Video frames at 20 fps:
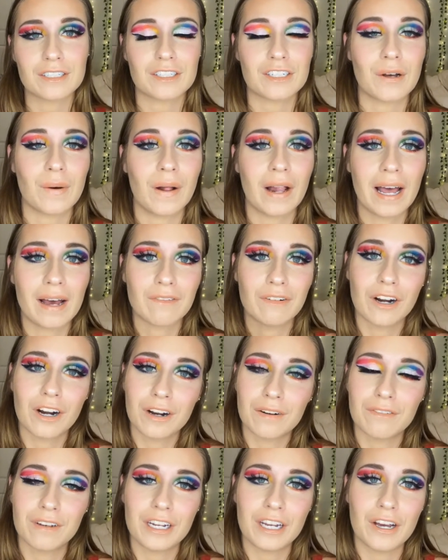So I'll have
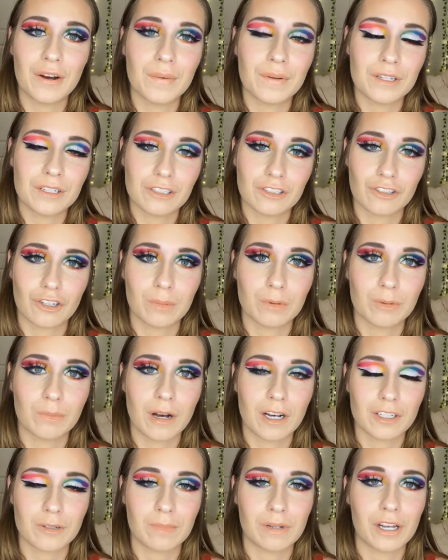her video in the description
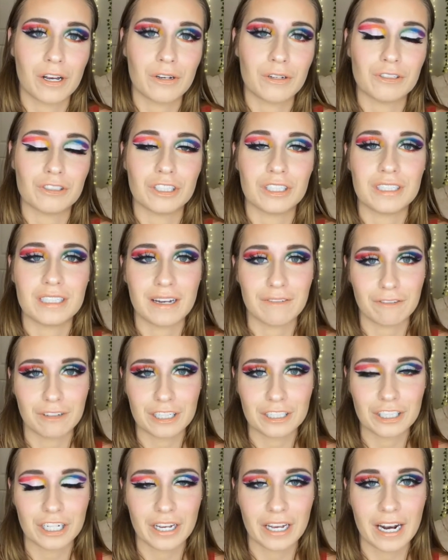box below. You should
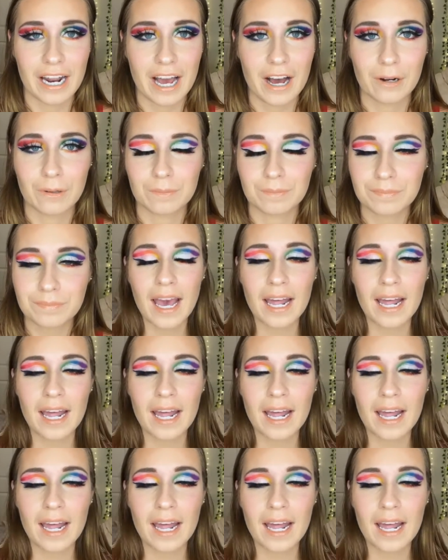definitely check it out.